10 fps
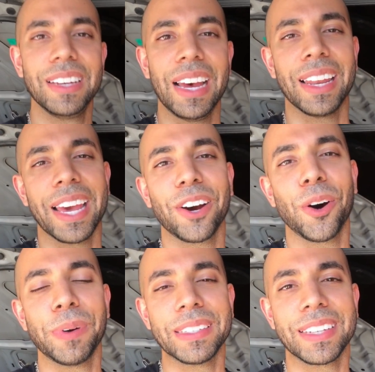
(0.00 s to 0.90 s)
And like
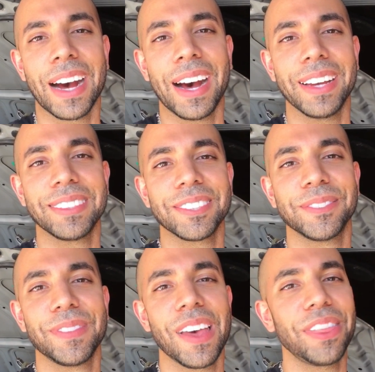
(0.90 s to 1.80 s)
always guys,
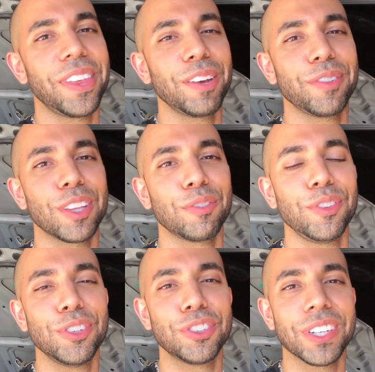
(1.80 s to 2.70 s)
think for the
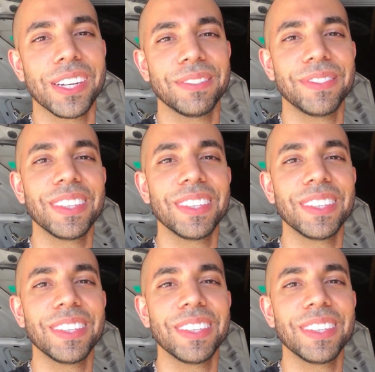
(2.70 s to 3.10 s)
future,